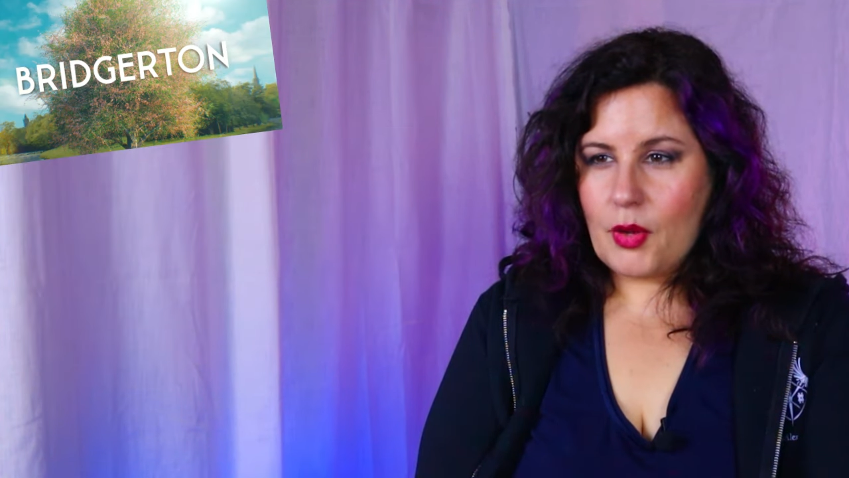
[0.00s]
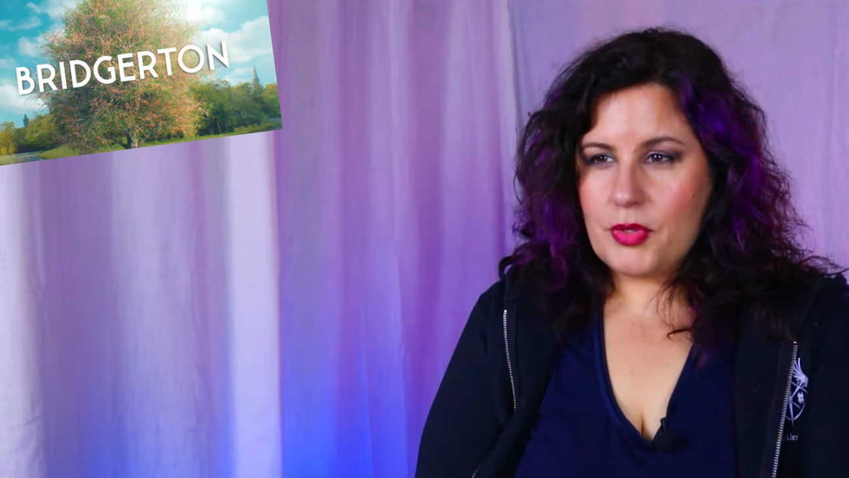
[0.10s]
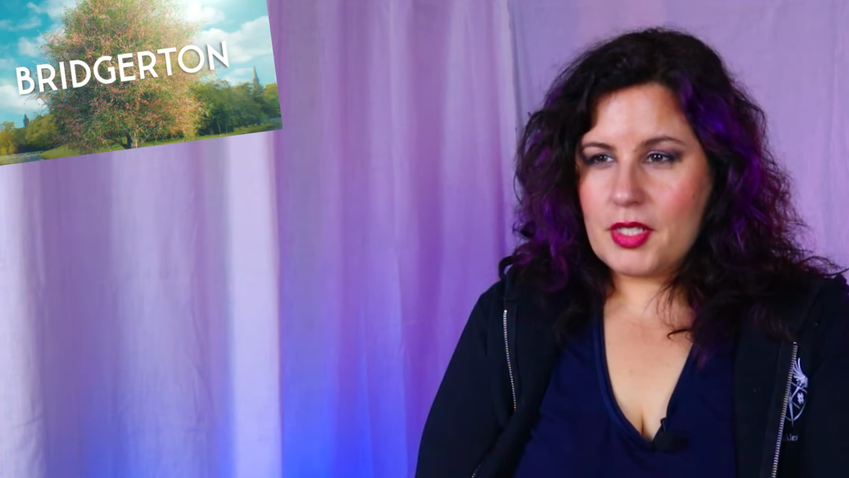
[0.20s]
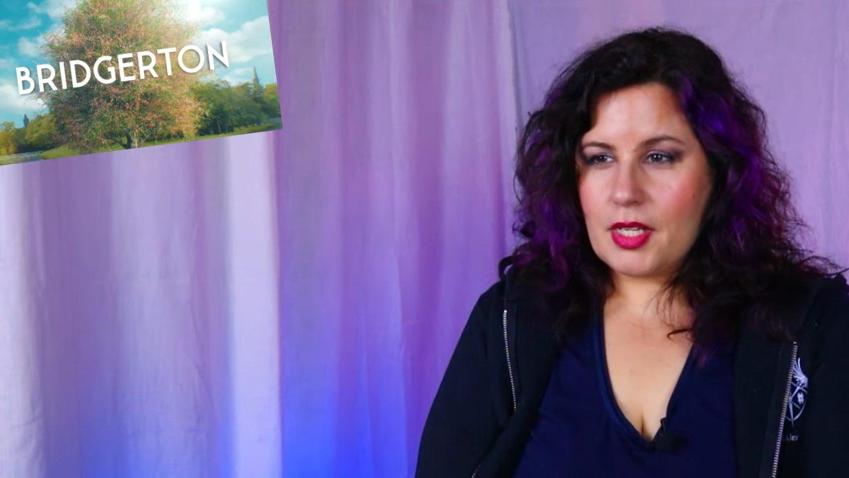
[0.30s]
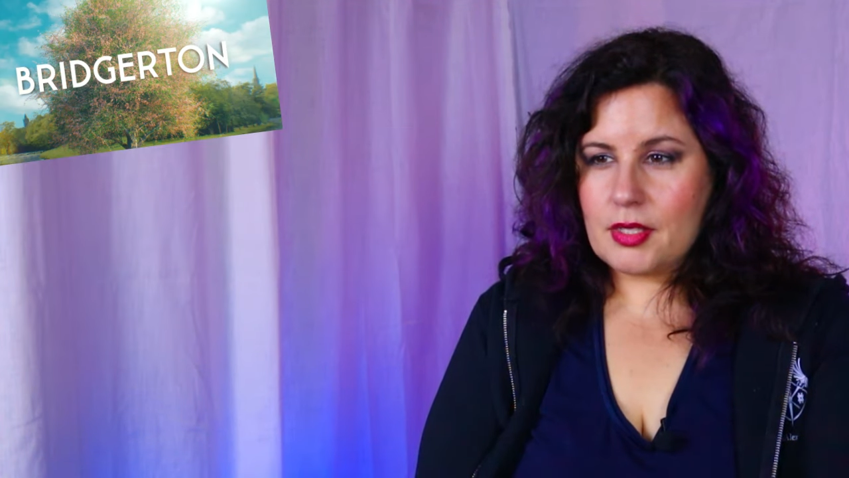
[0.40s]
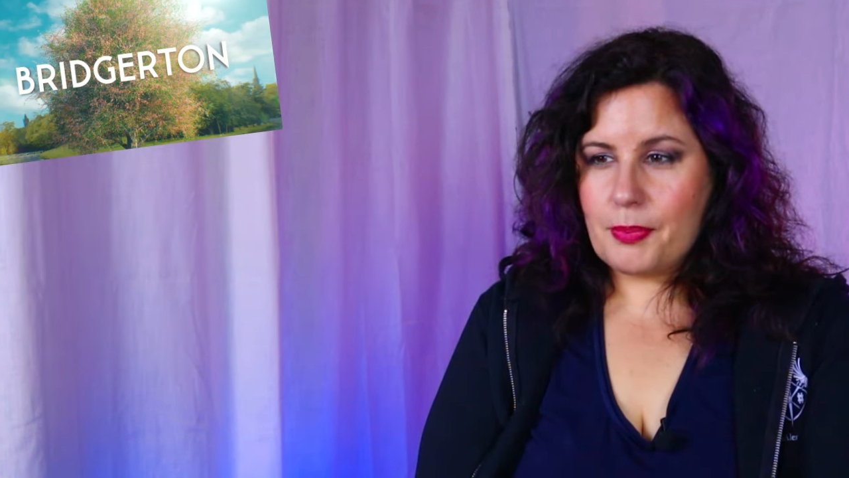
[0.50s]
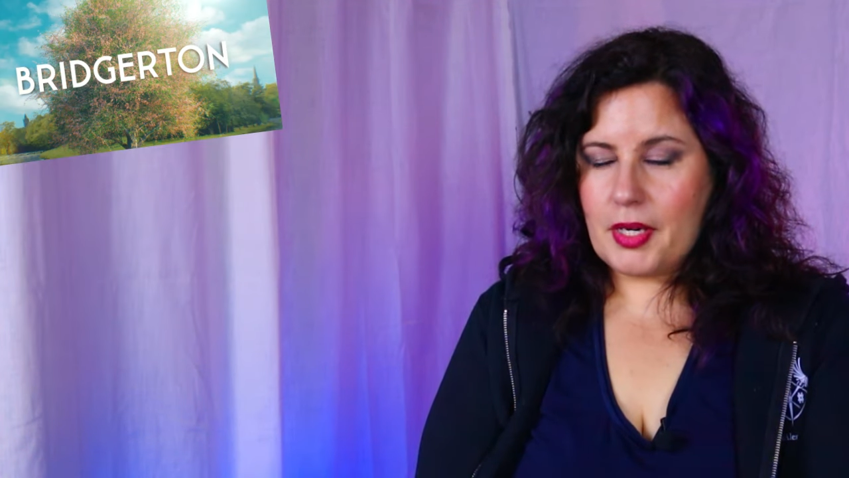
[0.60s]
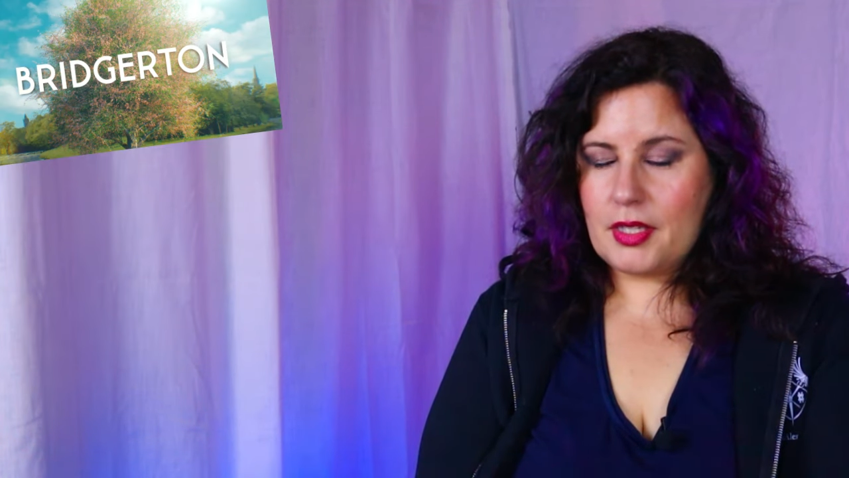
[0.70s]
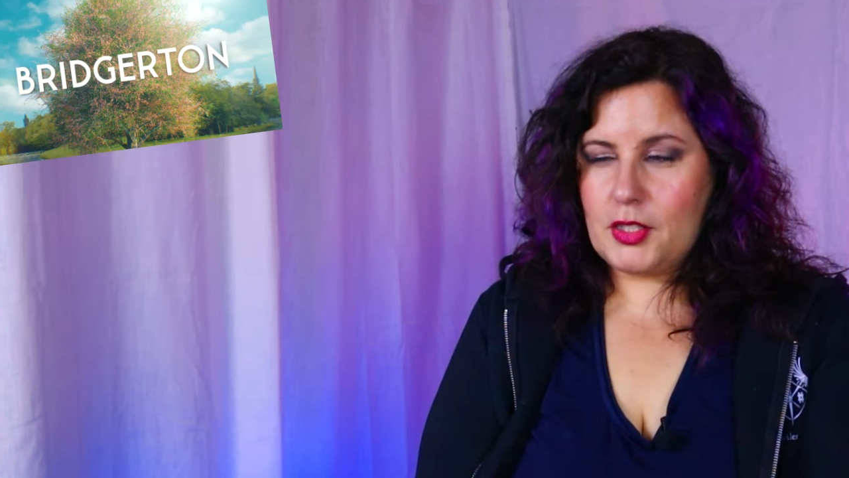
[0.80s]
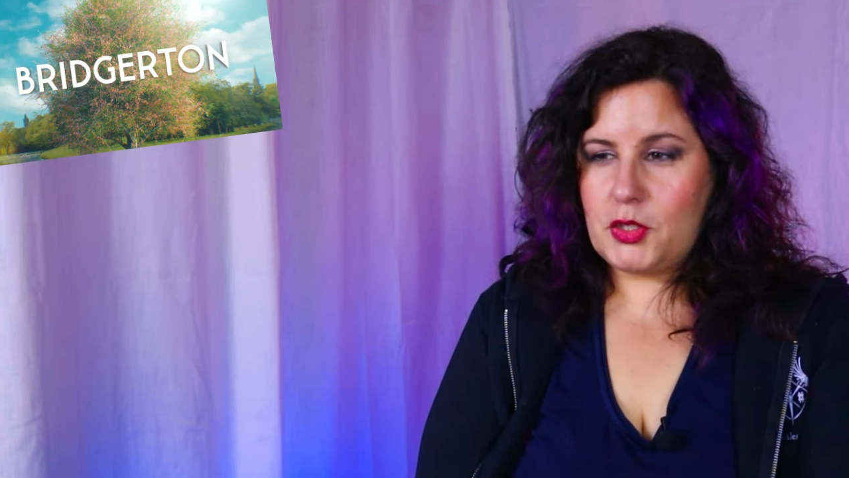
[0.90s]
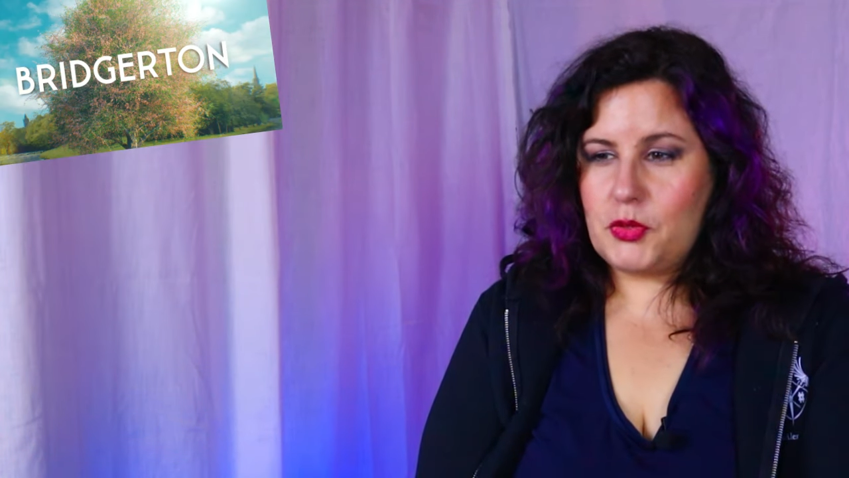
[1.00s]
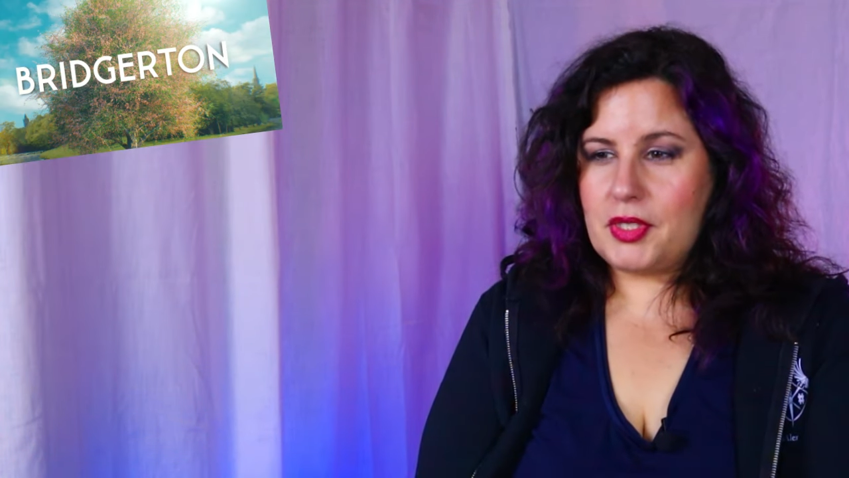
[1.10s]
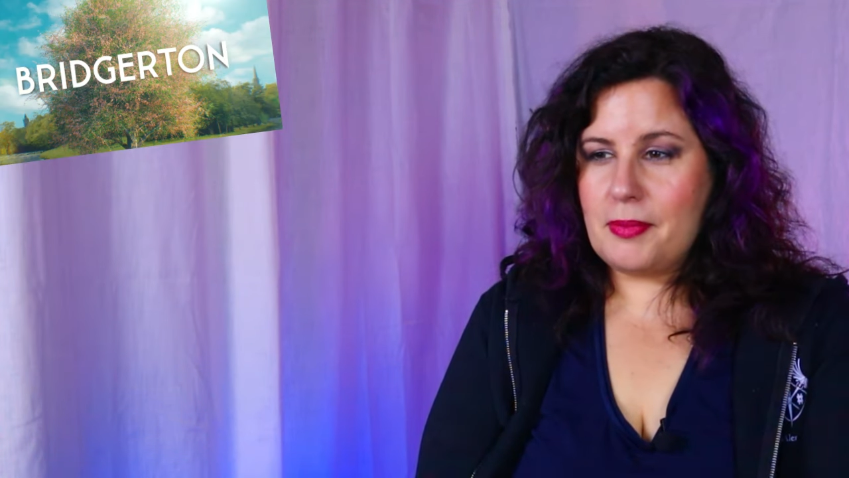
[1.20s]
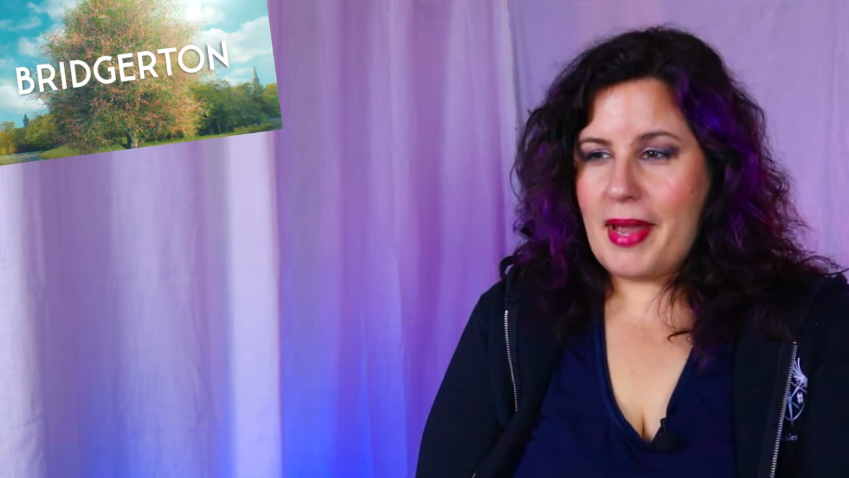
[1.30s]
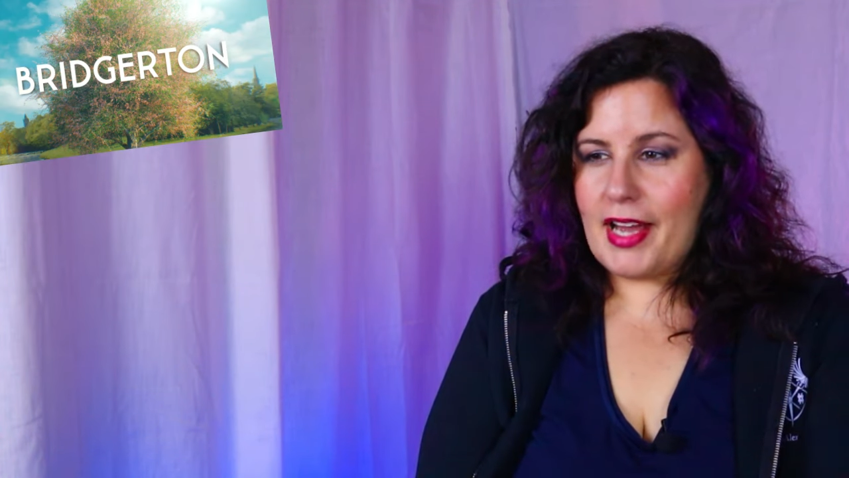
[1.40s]
Oh, she got sparkly shoes
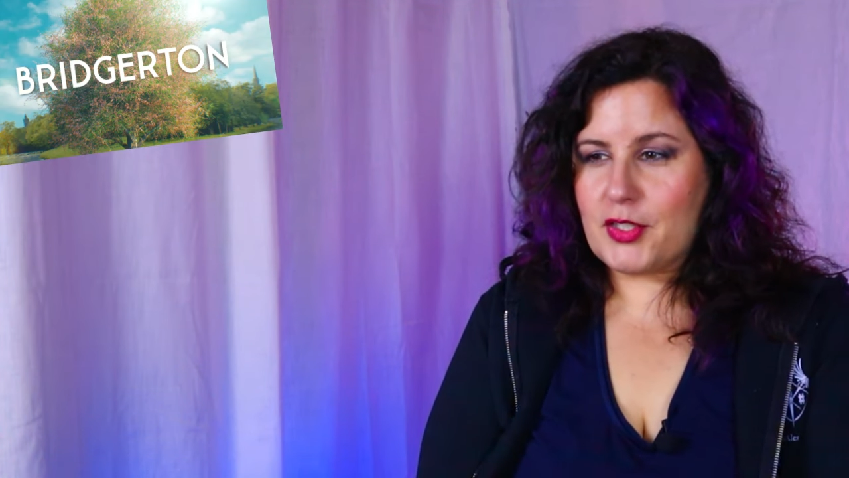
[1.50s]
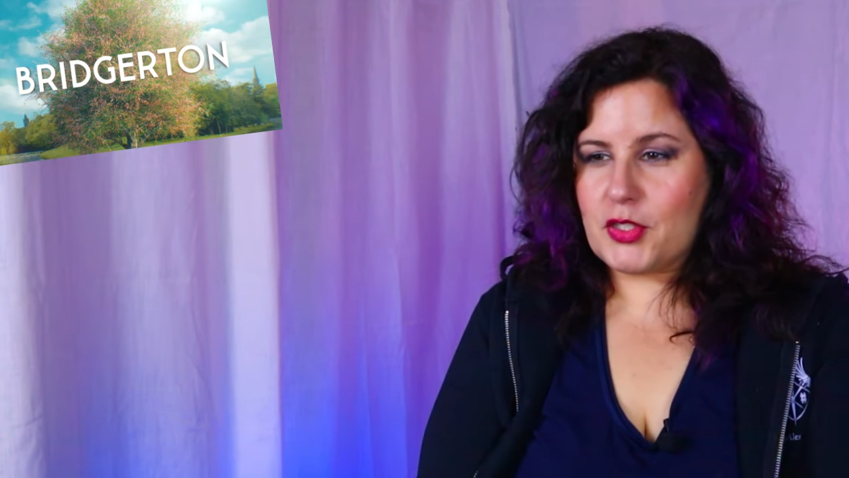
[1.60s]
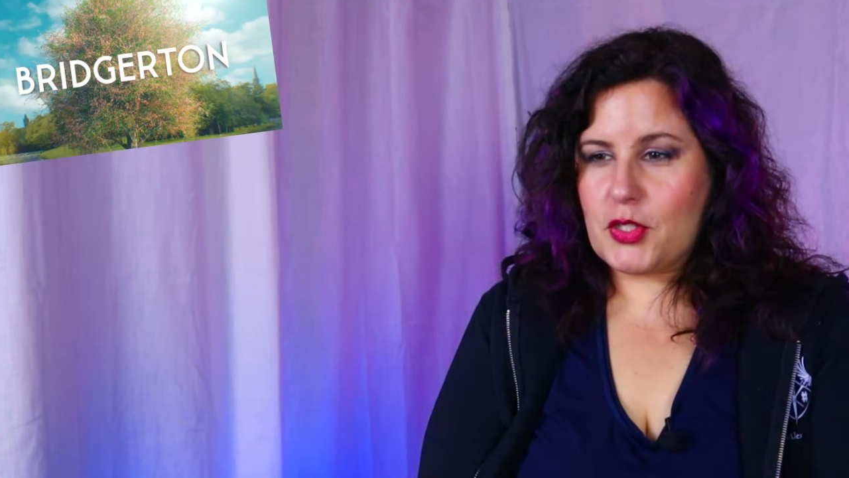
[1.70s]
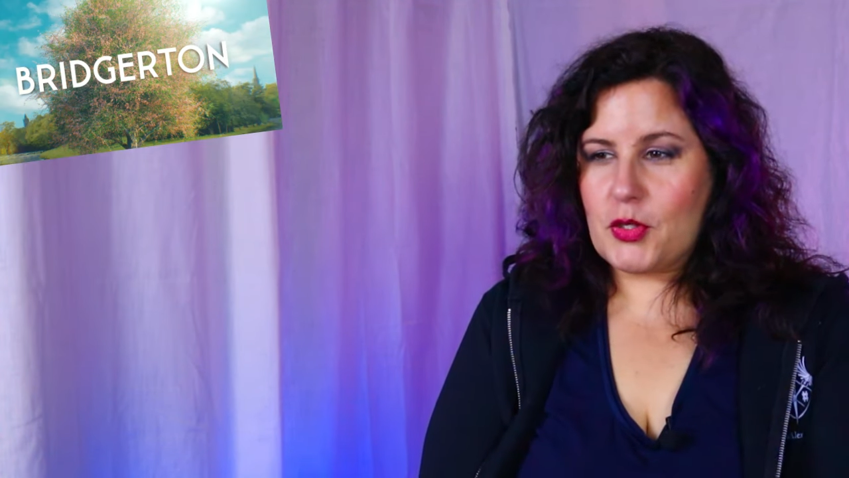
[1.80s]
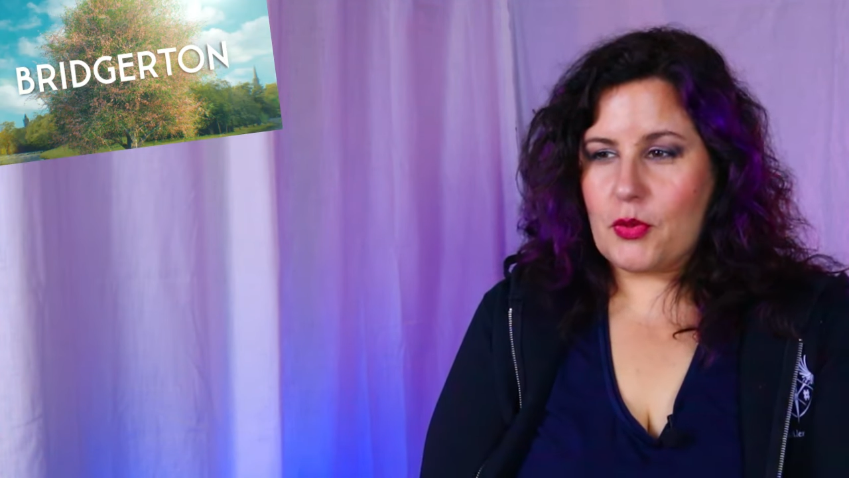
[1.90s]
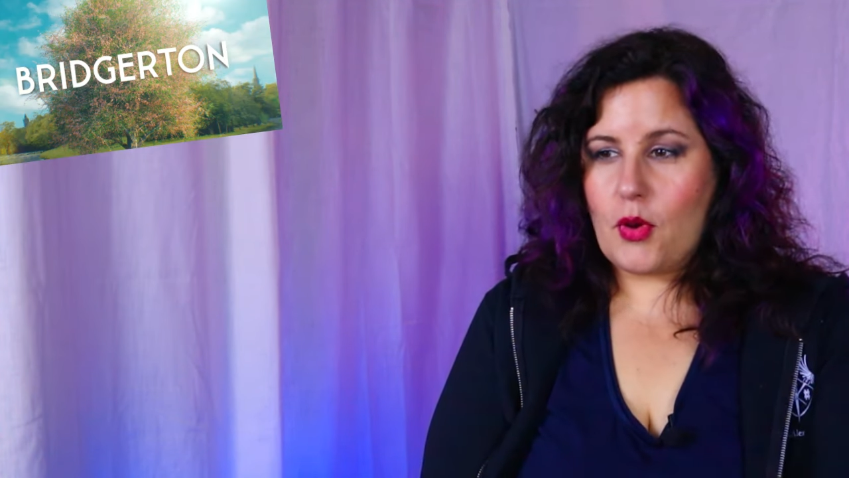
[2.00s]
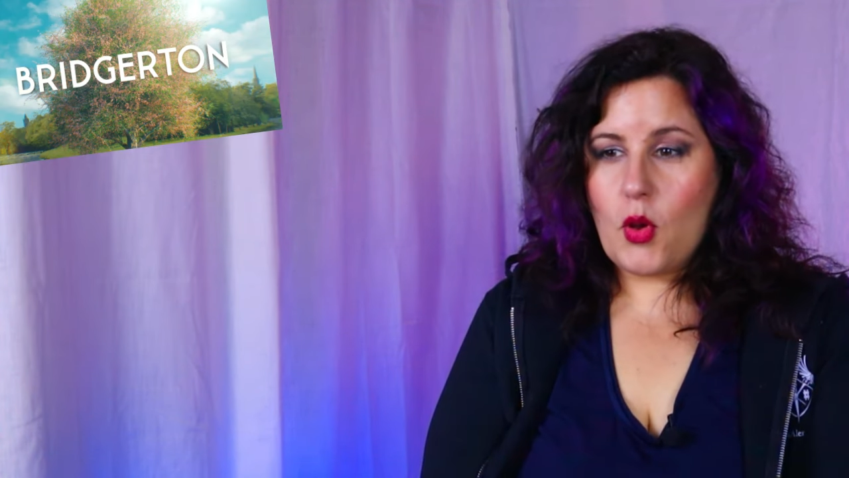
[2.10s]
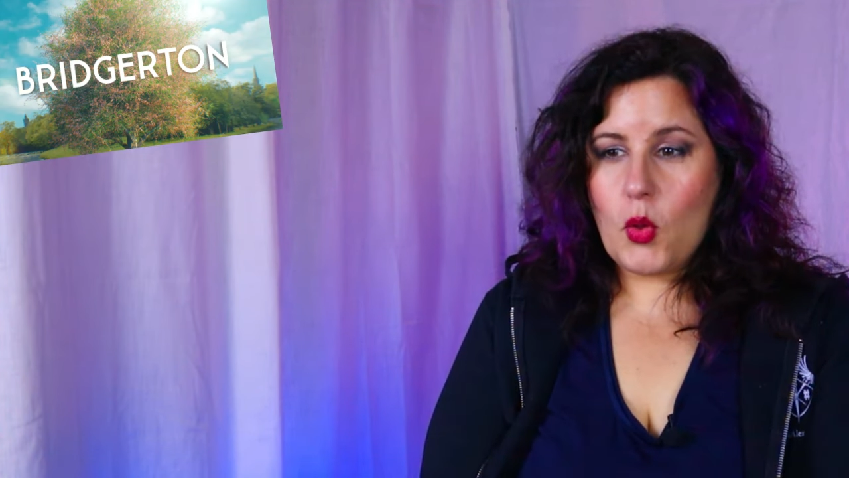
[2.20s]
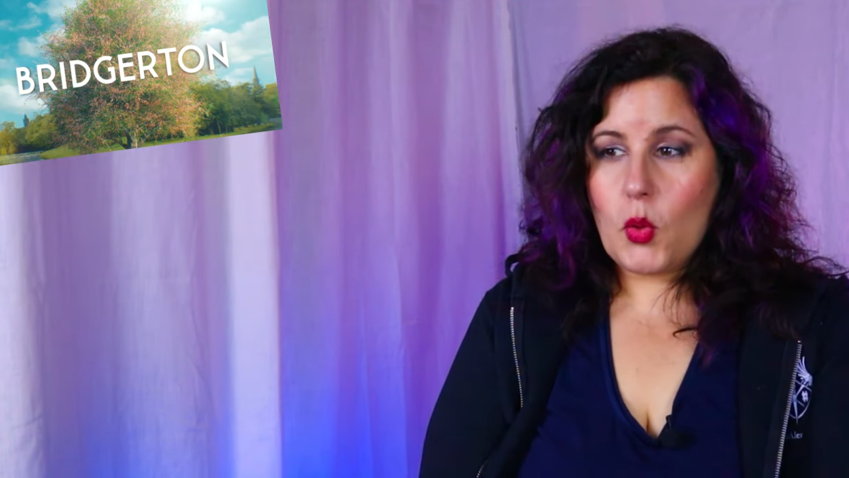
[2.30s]
to match too.